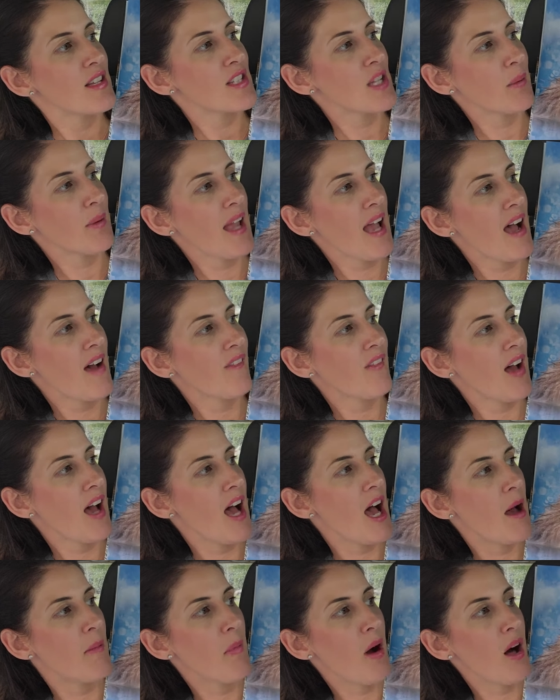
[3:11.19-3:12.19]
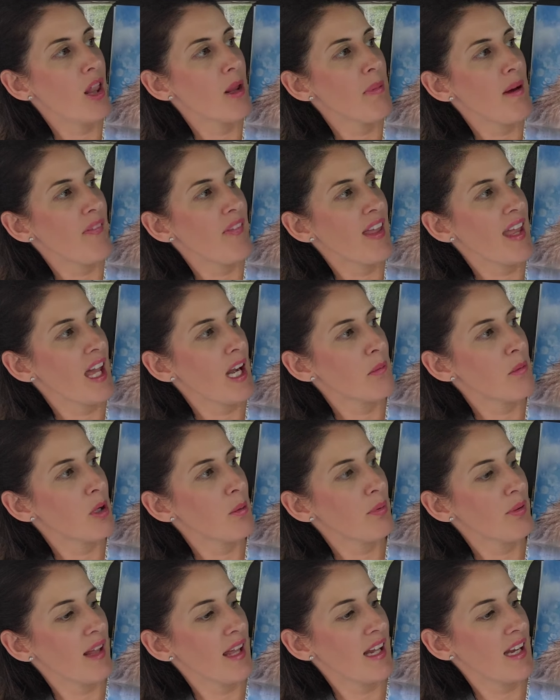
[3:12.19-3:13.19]
So we have all about the animal
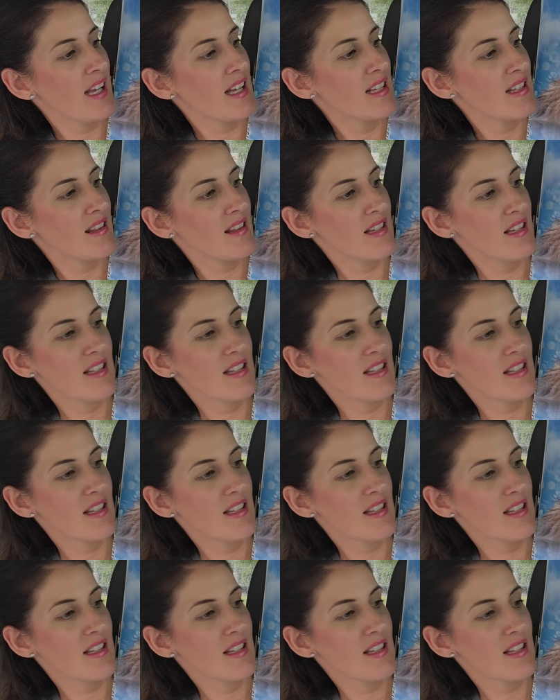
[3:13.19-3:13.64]
planet,